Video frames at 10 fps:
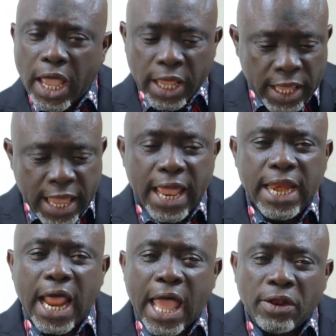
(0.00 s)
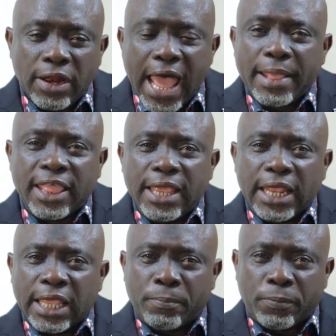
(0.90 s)
Again, another
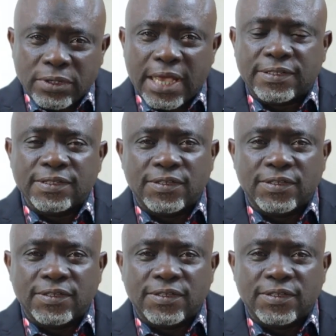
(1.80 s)
thing in project